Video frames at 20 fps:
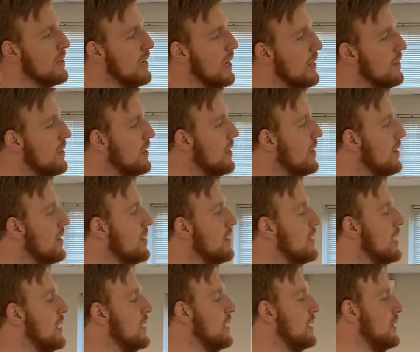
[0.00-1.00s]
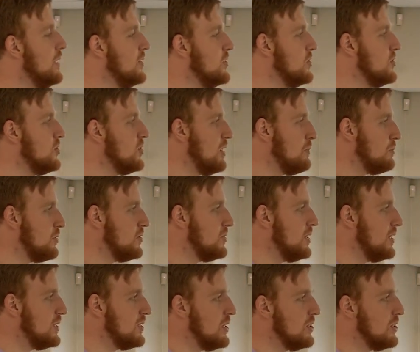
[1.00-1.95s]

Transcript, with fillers: And then in Galatians chapter 6,